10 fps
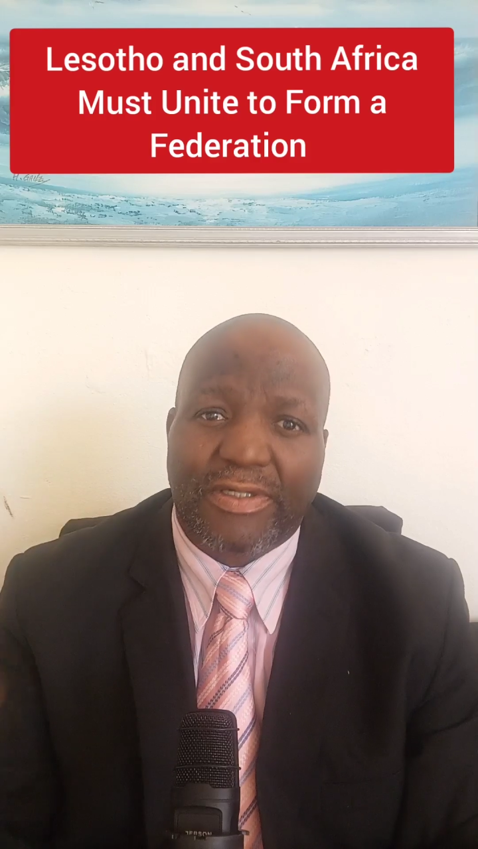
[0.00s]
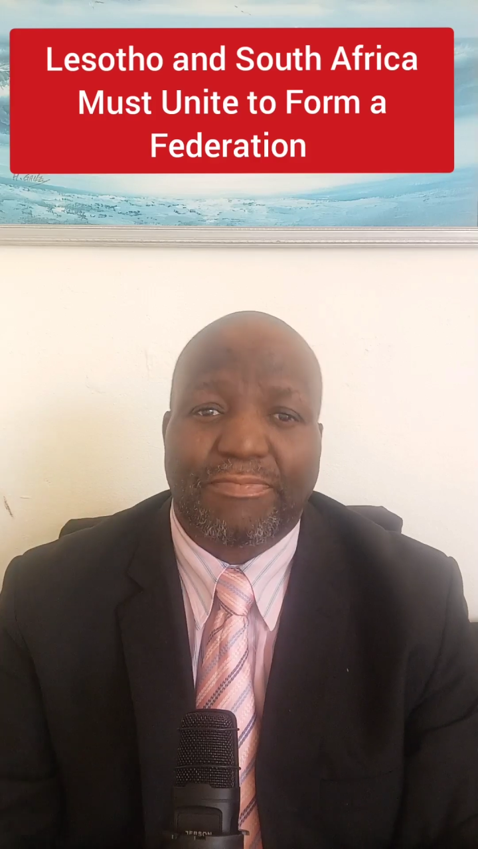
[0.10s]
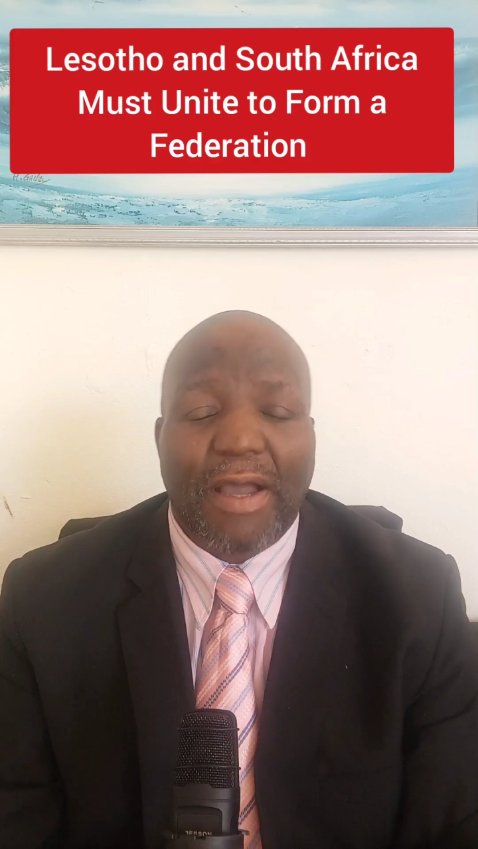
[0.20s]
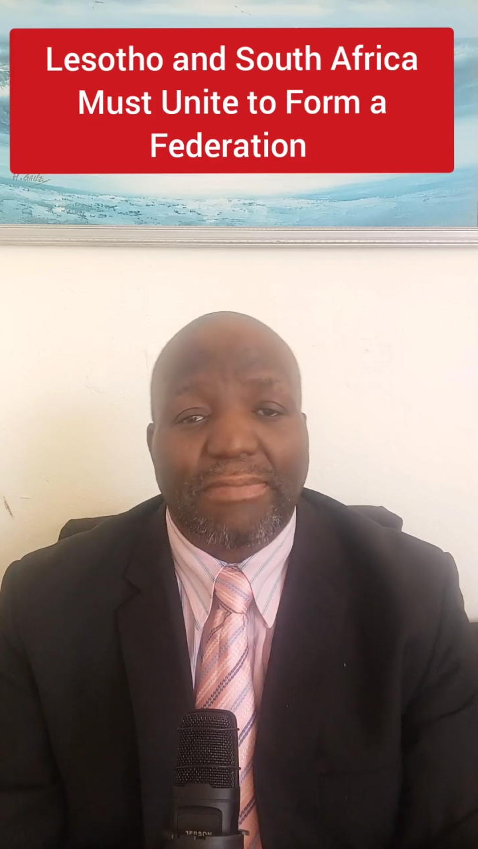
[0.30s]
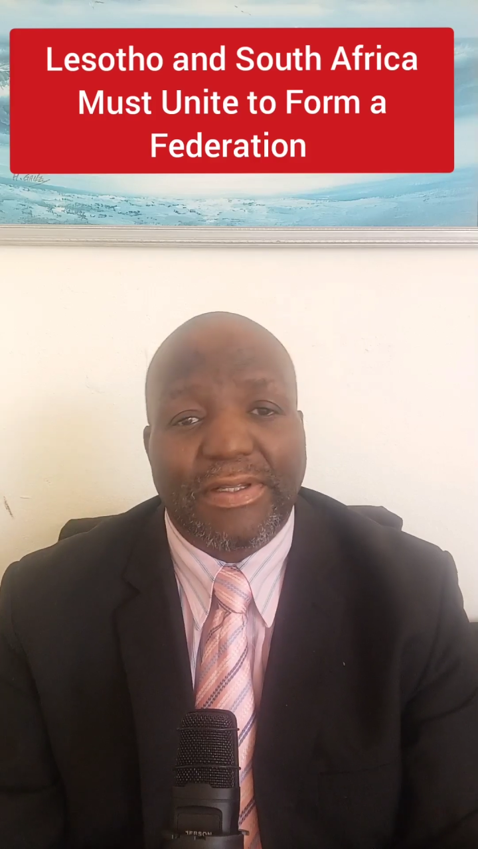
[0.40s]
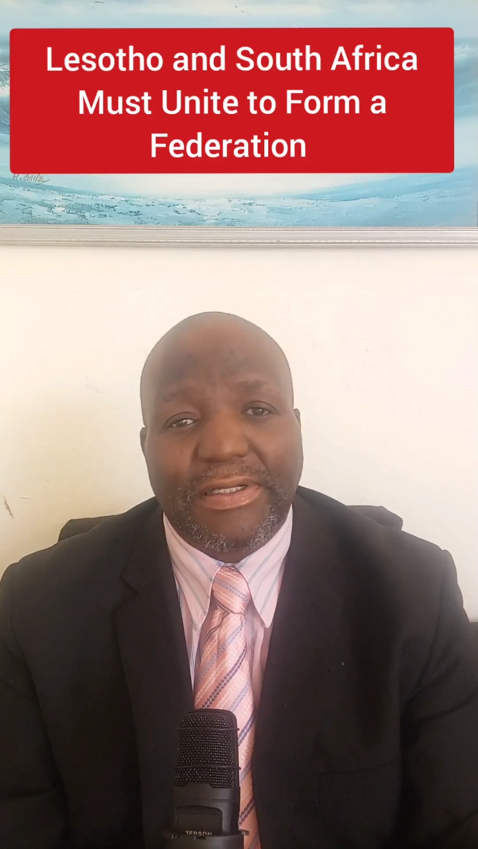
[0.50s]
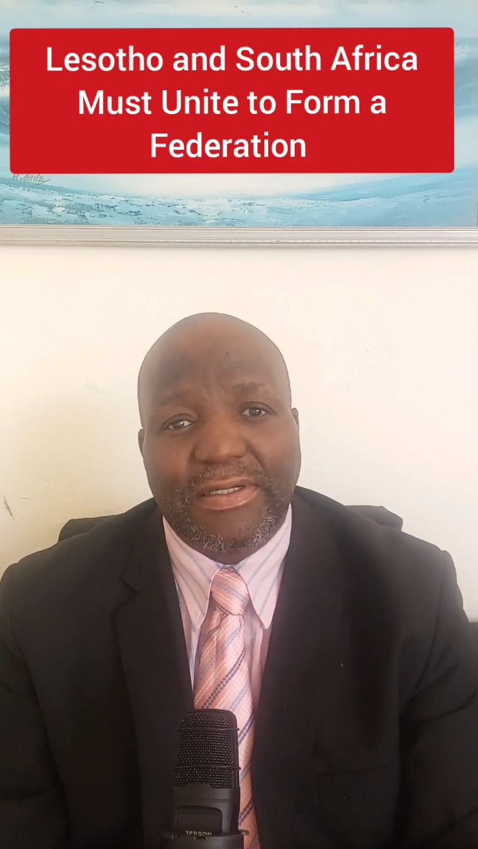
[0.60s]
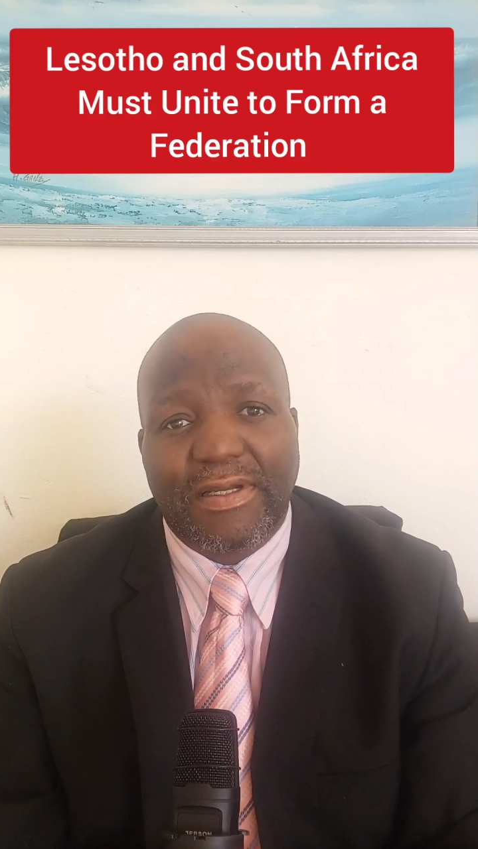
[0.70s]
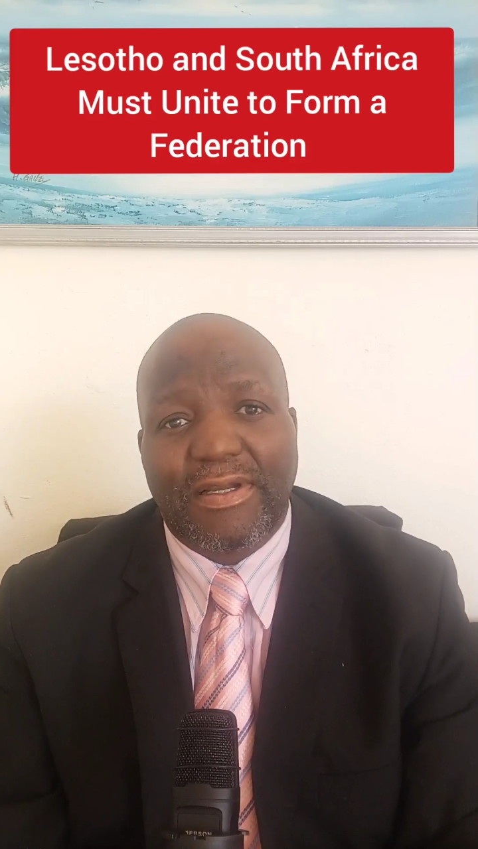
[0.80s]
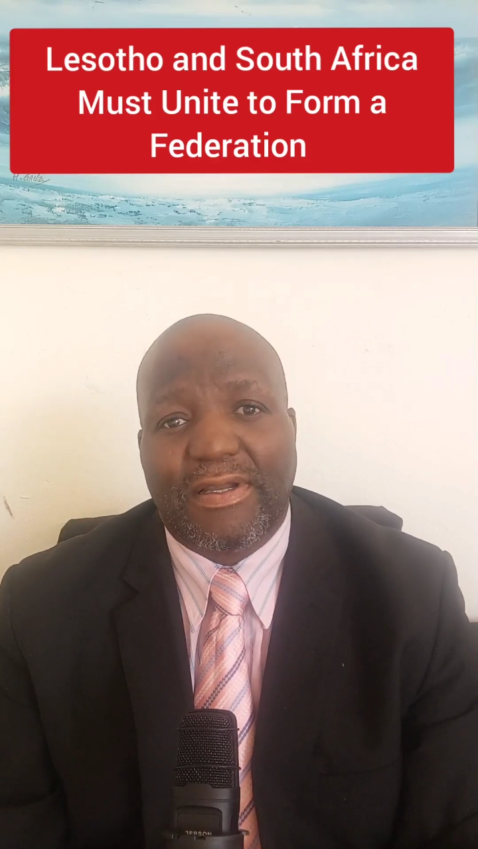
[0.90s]
republic,
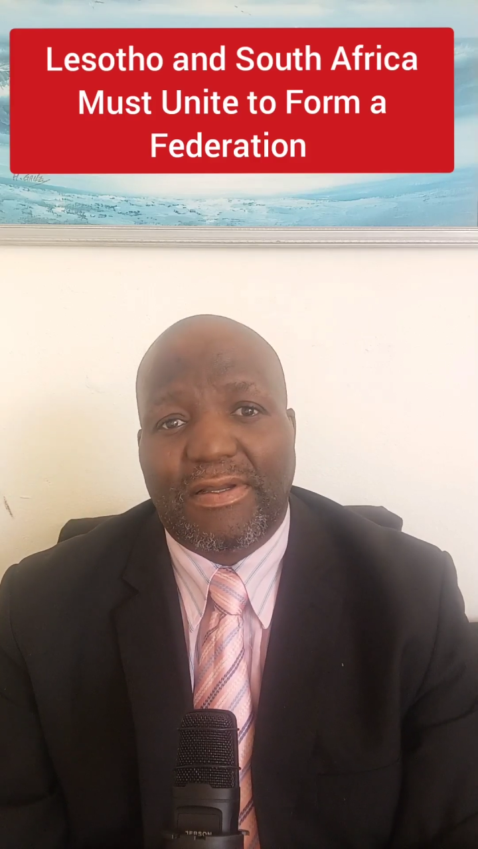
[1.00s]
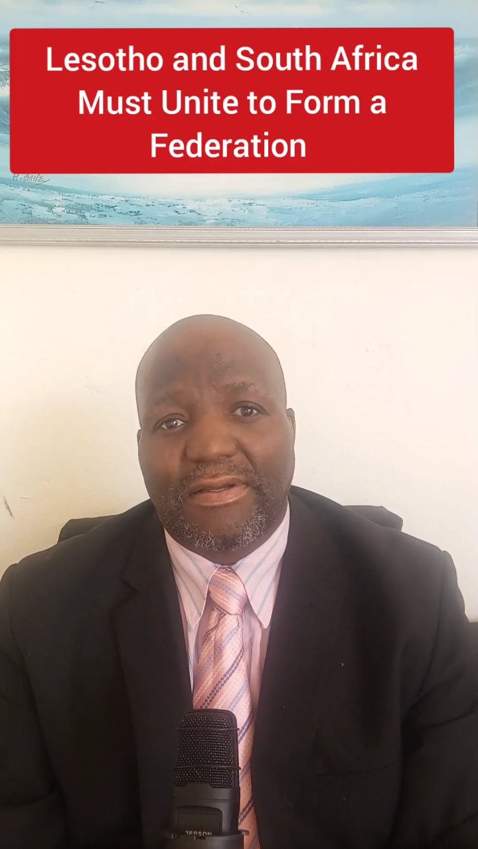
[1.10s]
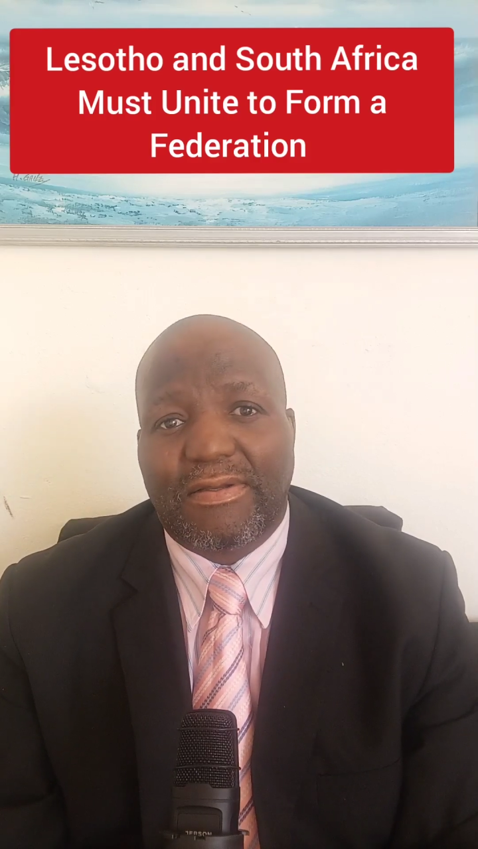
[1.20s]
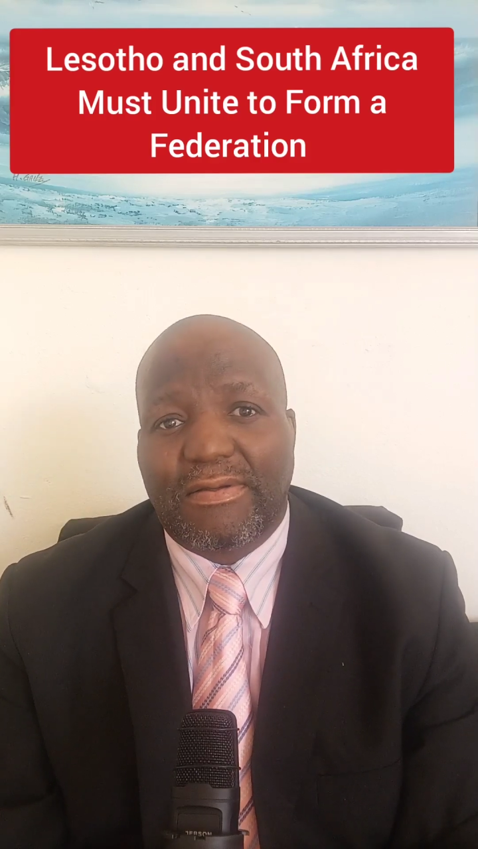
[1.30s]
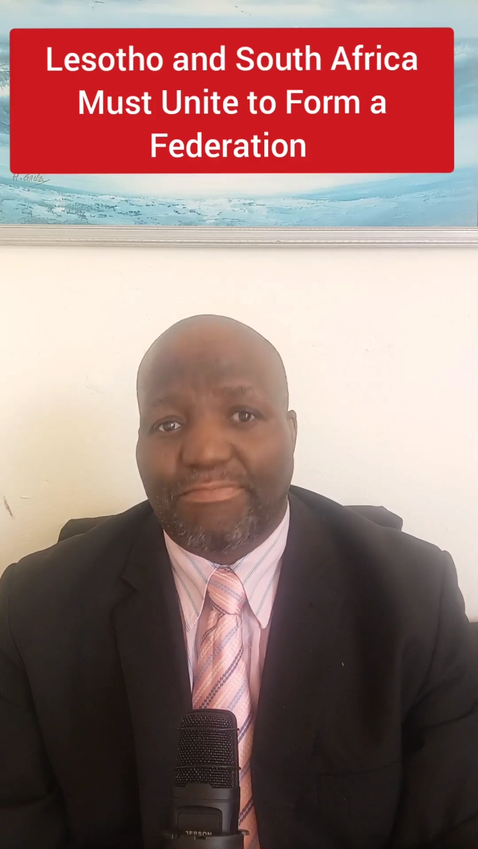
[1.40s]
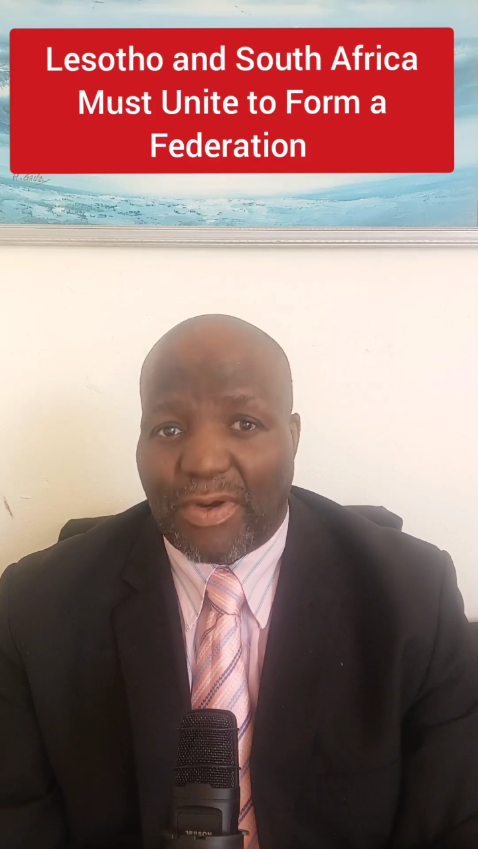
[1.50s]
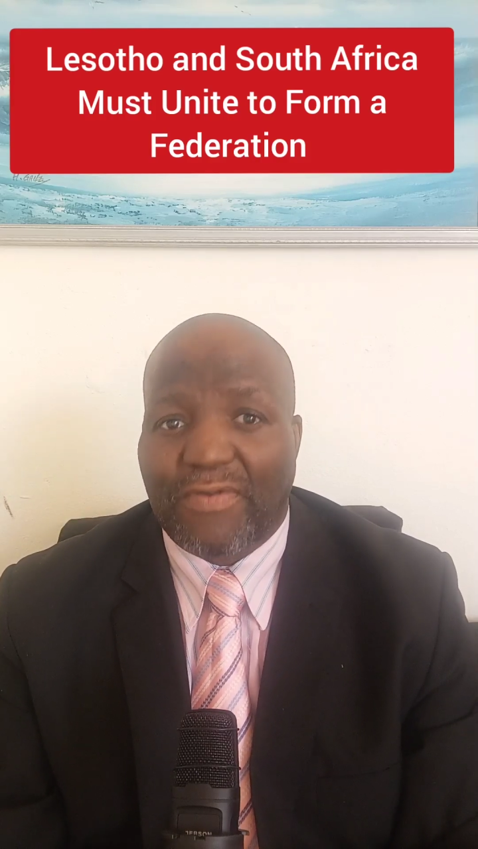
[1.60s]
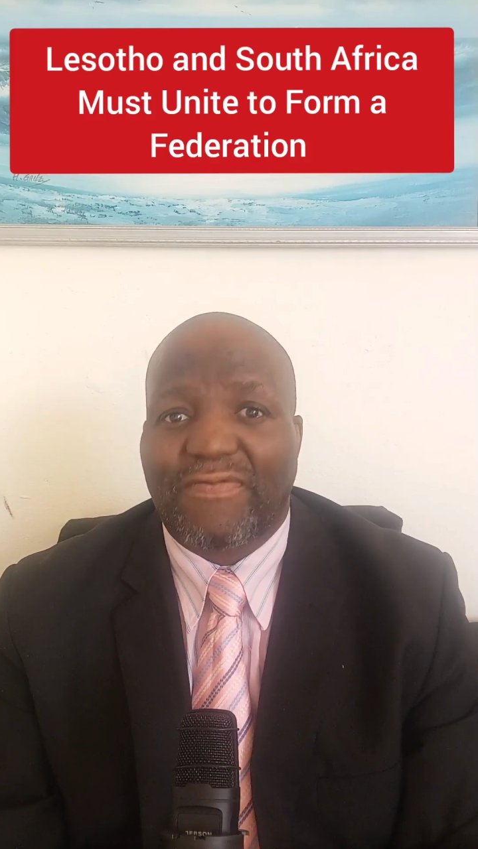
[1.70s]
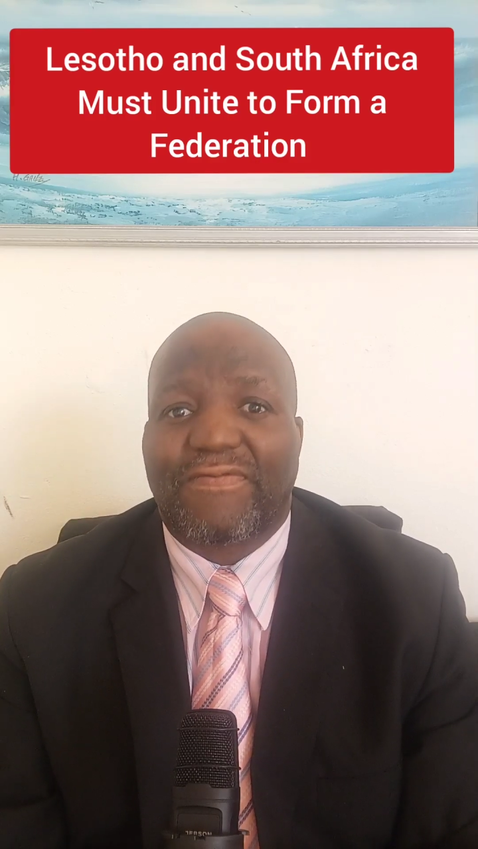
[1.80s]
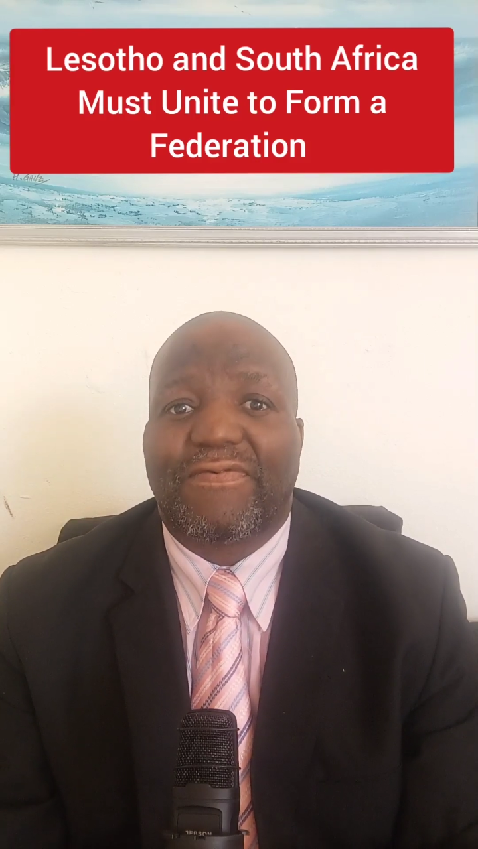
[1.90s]

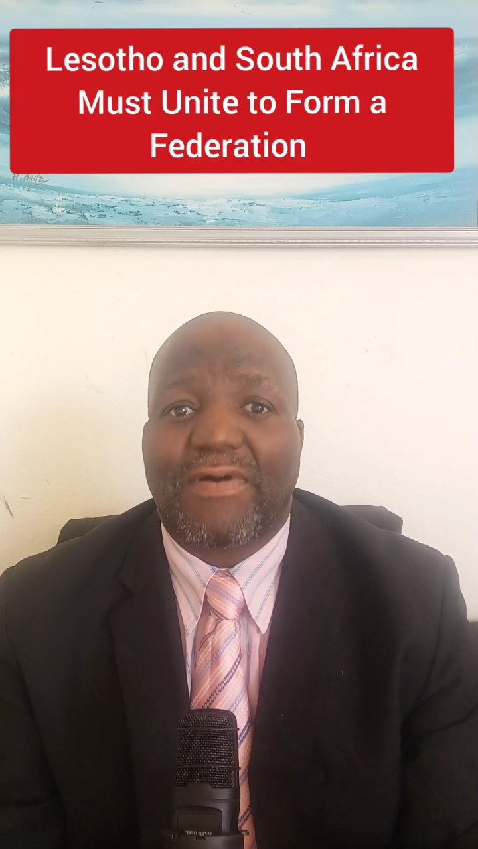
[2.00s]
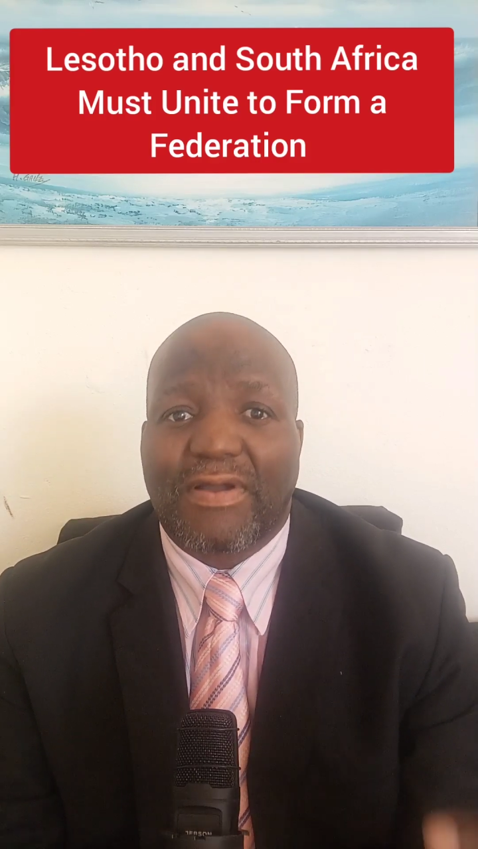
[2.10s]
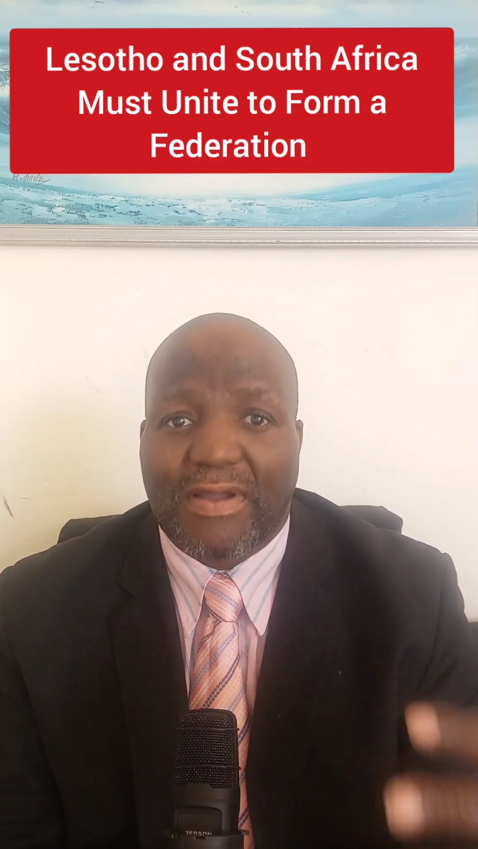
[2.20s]
both